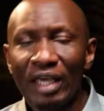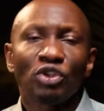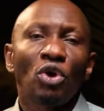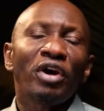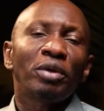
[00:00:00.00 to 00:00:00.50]

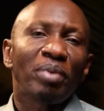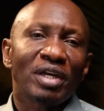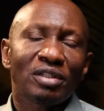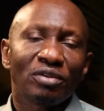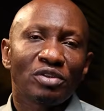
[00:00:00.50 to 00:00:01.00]
Ignoring
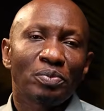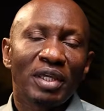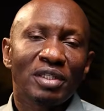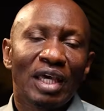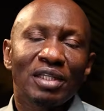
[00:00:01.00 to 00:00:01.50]
personal
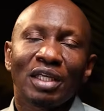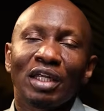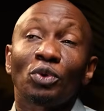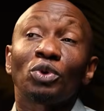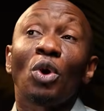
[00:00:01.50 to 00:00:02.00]
space, I said
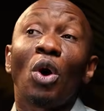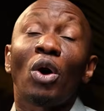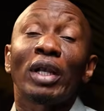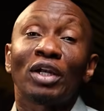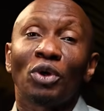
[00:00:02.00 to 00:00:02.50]
I could
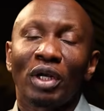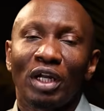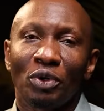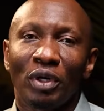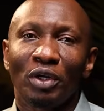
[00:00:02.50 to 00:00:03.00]
go on and on
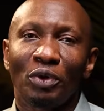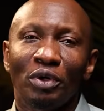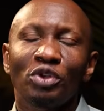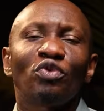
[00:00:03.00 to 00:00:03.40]
and on and on.